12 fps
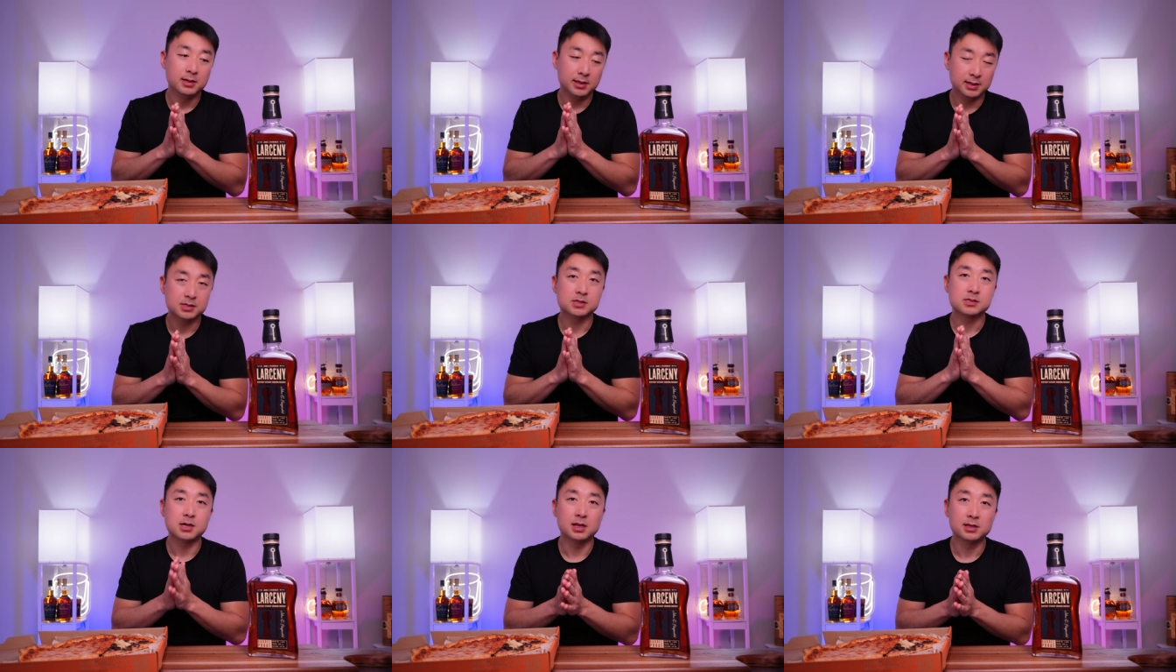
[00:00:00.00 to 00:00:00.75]
it's a
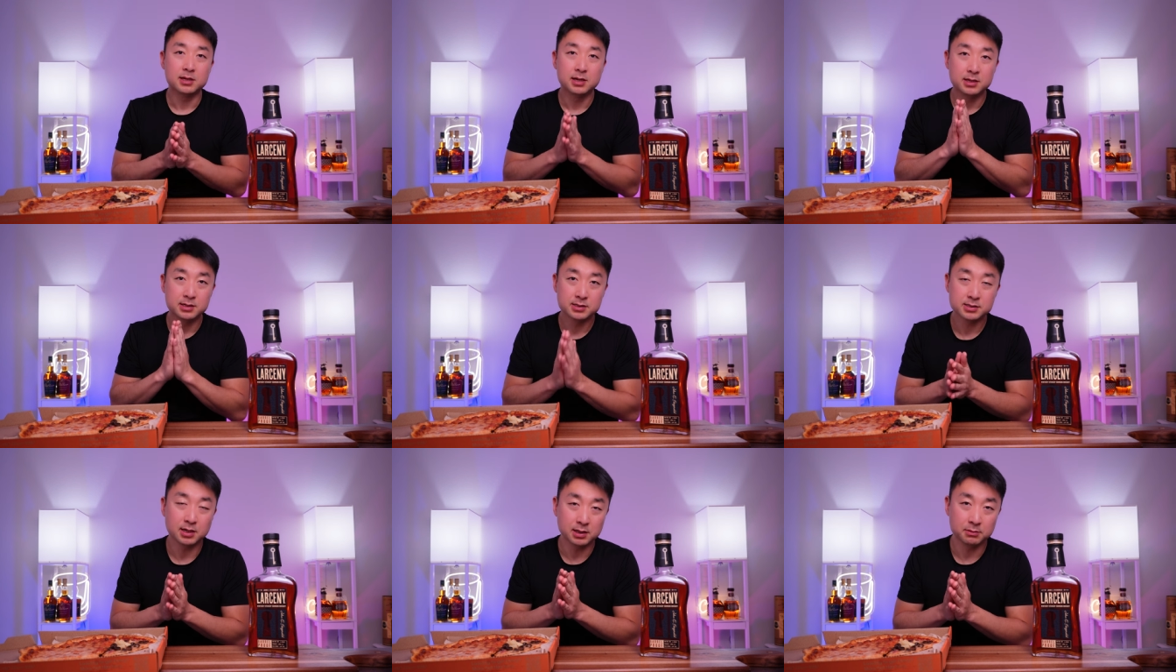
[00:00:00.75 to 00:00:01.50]
solid,
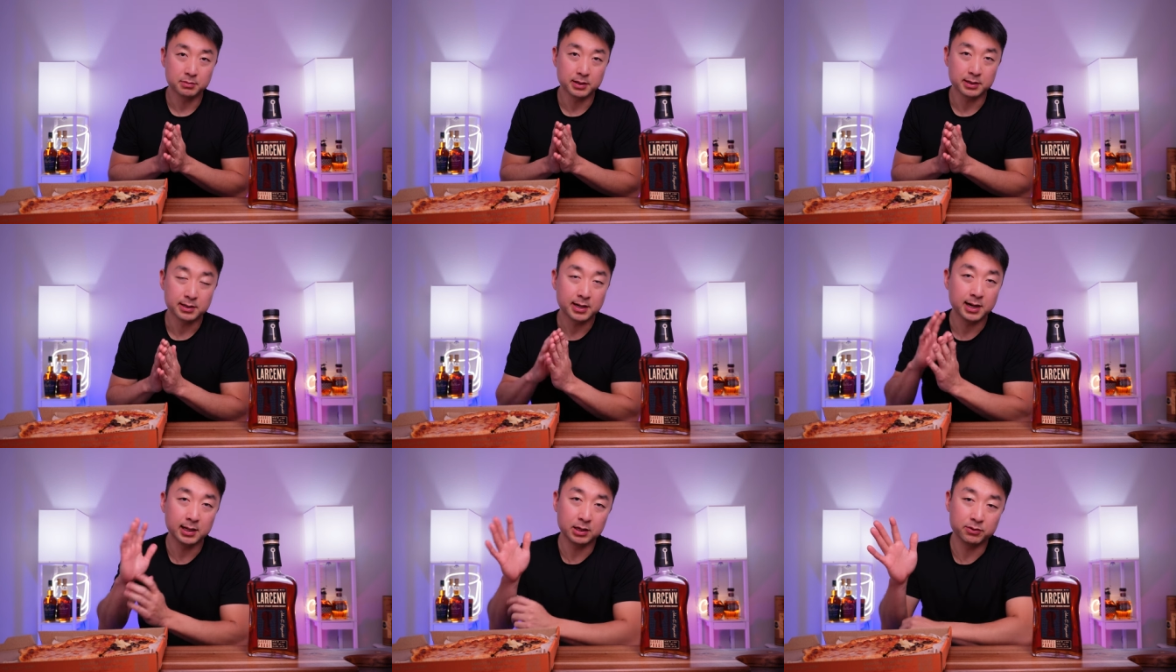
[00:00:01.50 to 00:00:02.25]
solid buy.
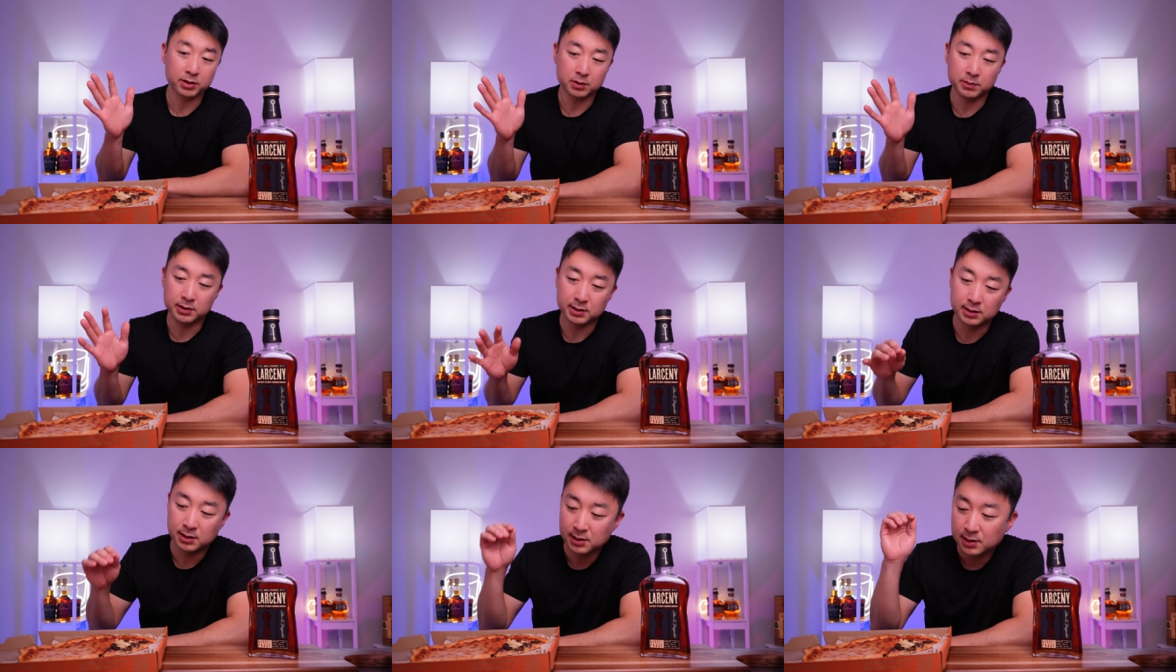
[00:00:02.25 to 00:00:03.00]
Highly recommend
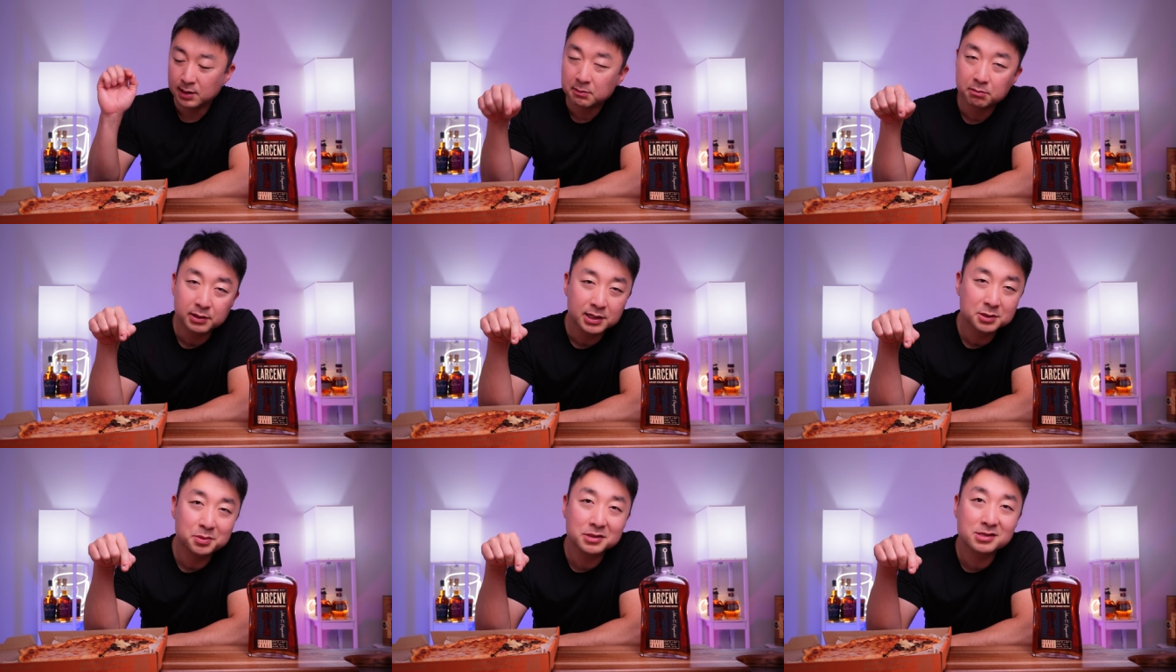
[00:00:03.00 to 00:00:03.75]
it.
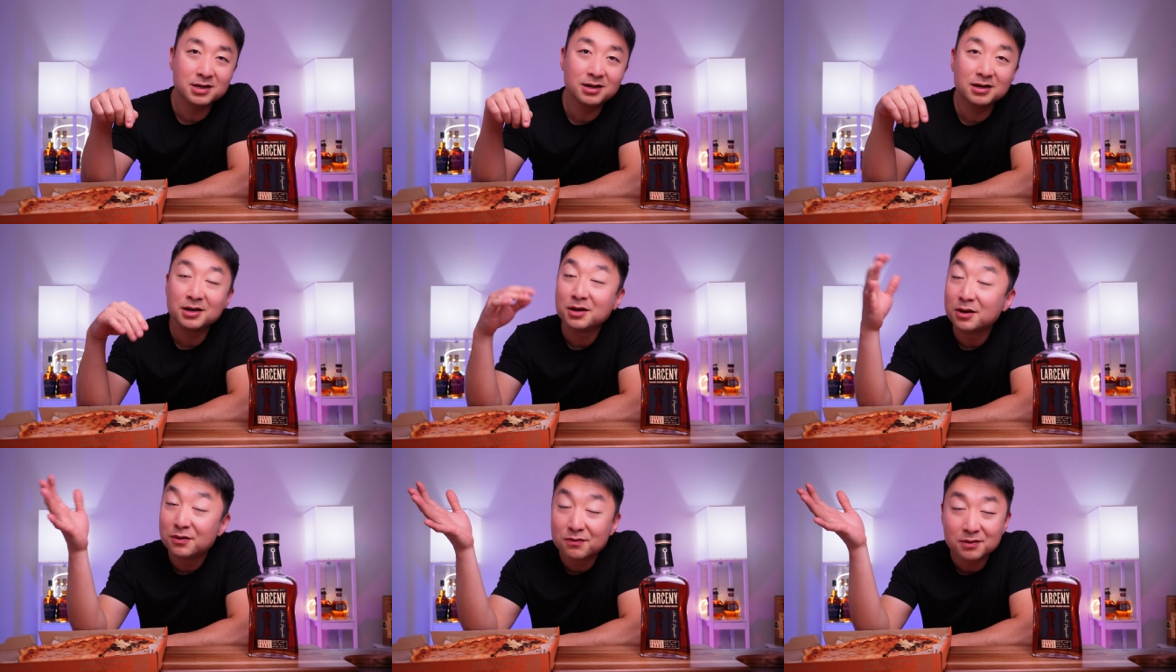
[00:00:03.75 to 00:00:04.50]
Blaze Pizza,
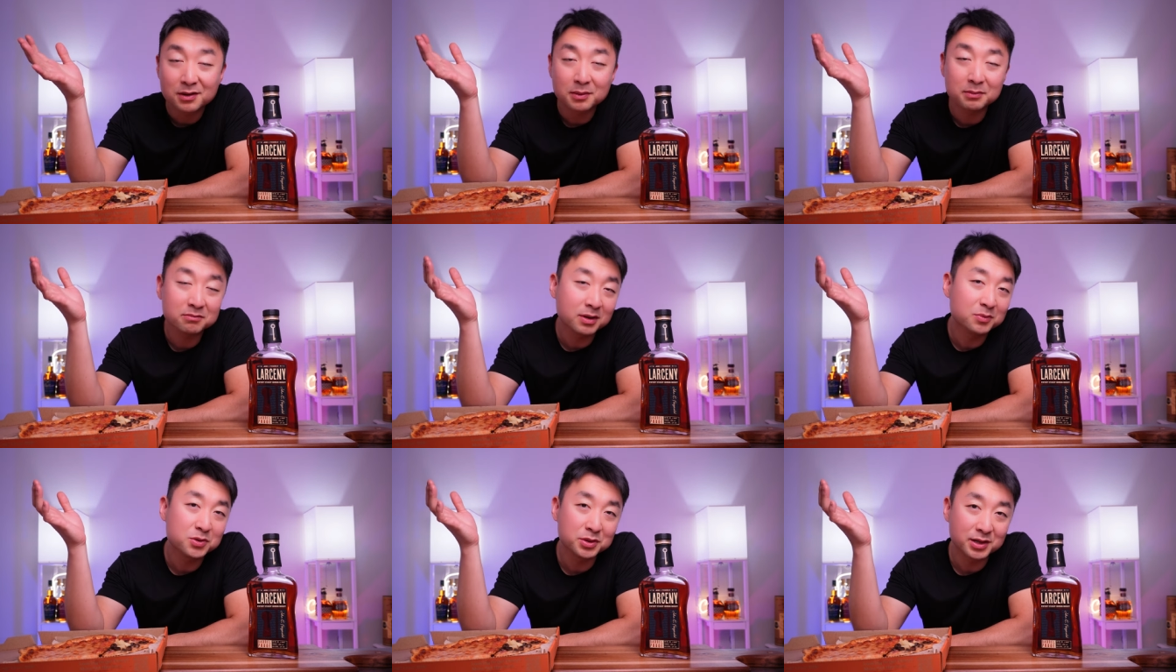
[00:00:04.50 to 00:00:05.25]
yeah,
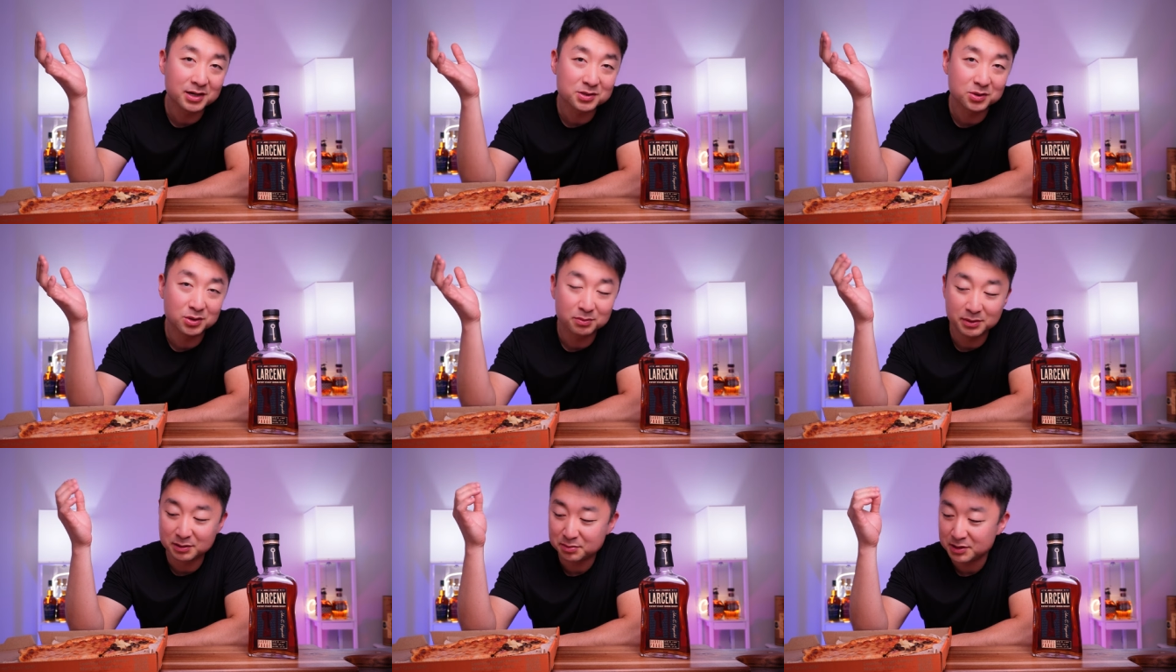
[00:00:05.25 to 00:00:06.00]
I'm sure you guys know
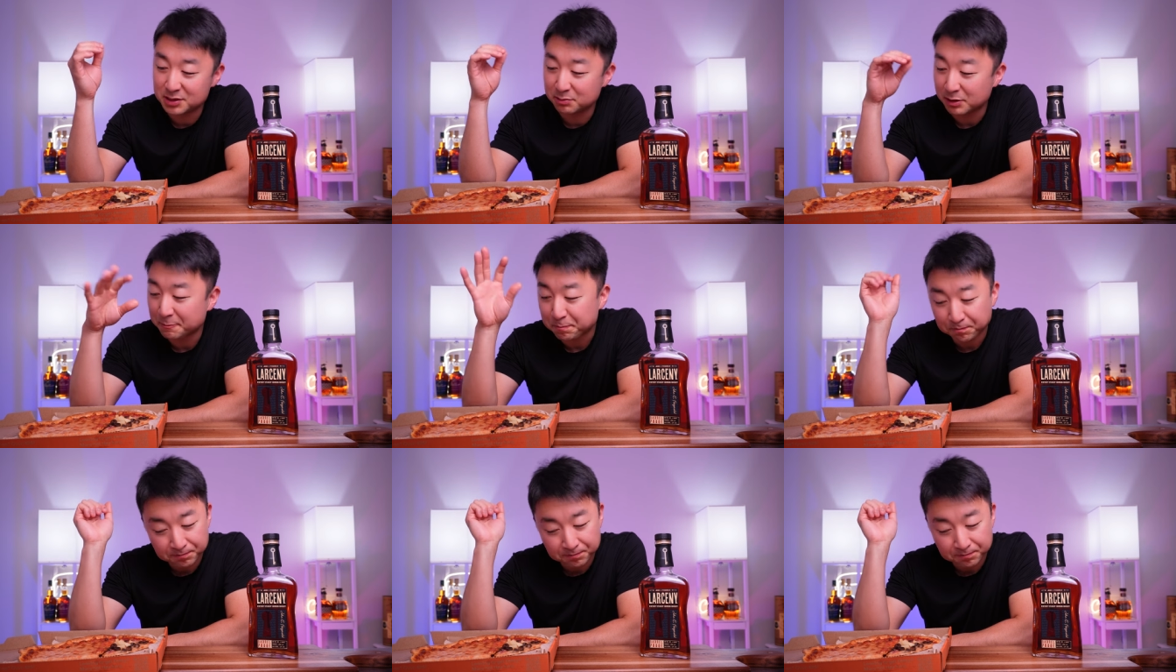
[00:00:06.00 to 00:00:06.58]
Blaze Pizza, but